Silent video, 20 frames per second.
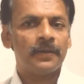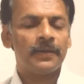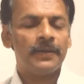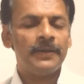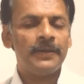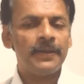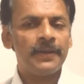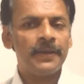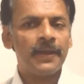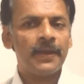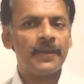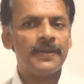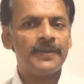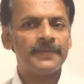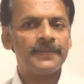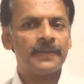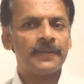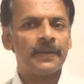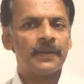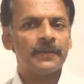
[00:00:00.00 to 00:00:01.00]

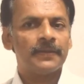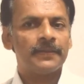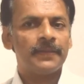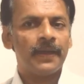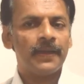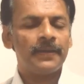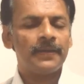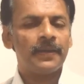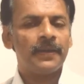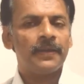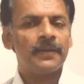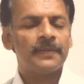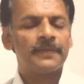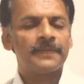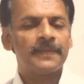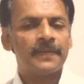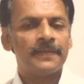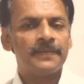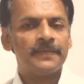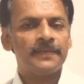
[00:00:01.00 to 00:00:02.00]
indicates that
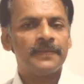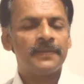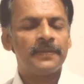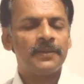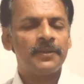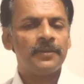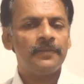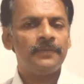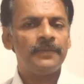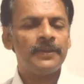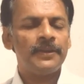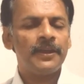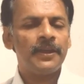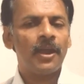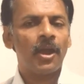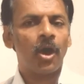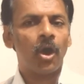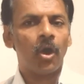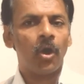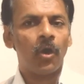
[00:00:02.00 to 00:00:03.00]

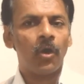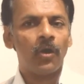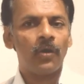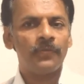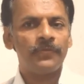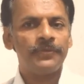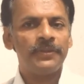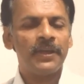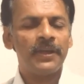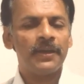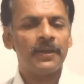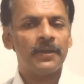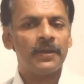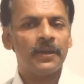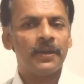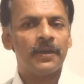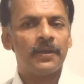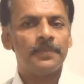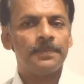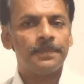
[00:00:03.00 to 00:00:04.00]
sensitivity of the
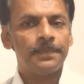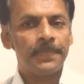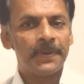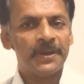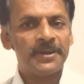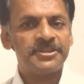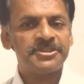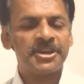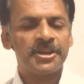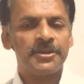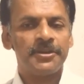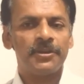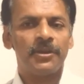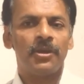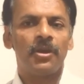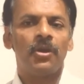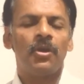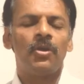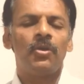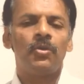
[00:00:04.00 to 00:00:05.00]
patient
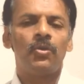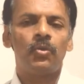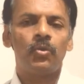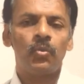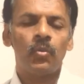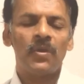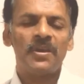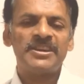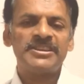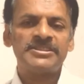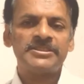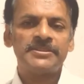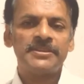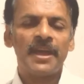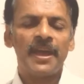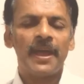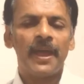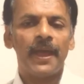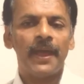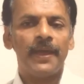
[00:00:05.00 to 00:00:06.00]
towards
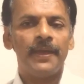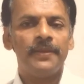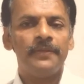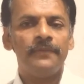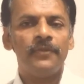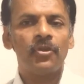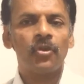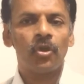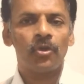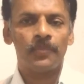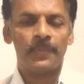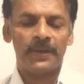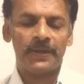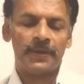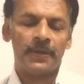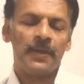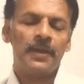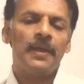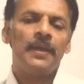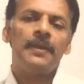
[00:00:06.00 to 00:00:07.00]
the
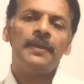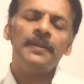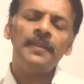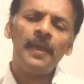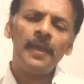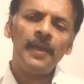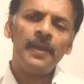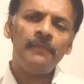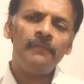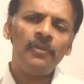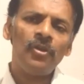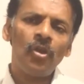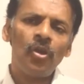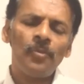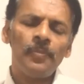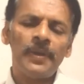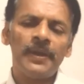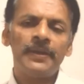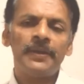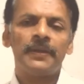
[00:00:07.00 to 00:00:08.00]
environment. In the
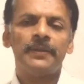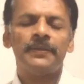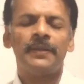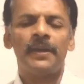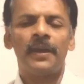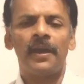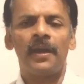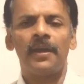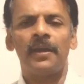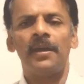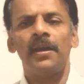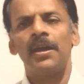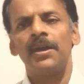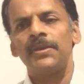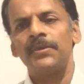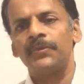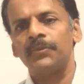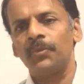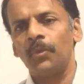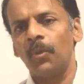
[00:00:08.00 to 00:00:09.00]
environment there are
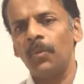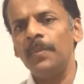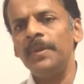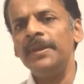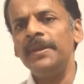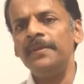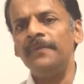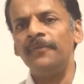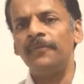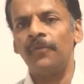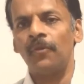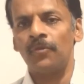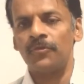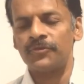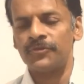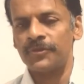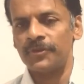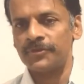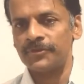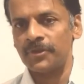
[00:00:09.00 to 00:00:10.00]
so many
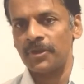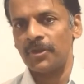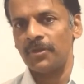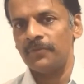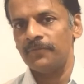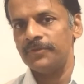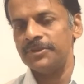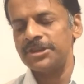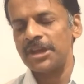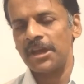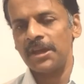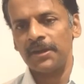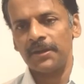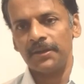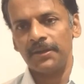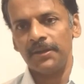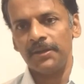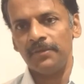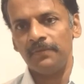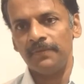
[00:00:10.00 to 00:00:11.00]
forces which are
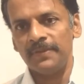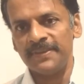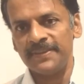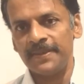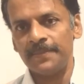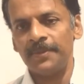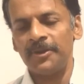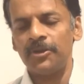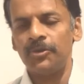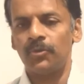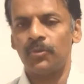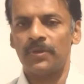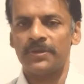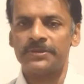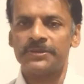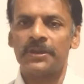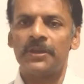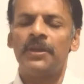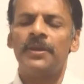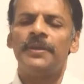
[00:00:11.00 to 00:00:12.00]
invisible to
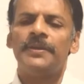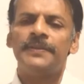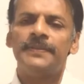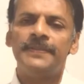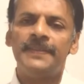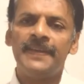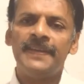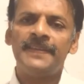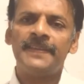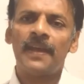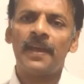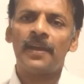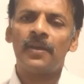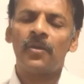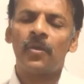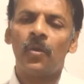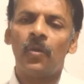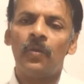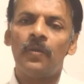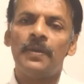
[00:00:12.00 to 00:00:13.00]
us. These
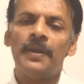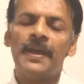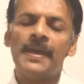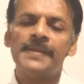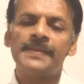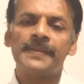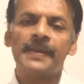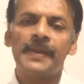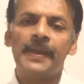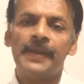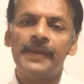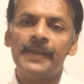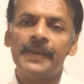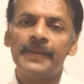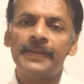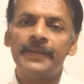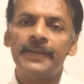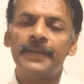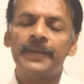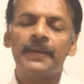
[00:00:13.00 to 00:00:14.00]
are called as
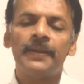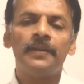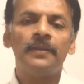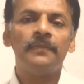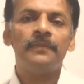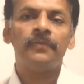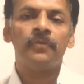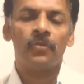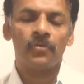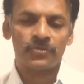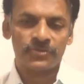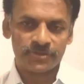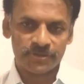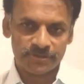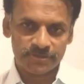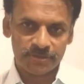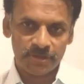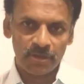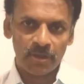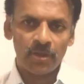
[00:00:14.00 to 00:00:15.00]
electrical
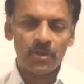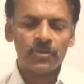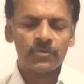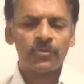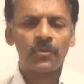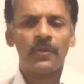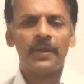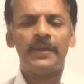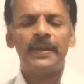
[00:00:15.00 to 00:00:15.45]
forces. So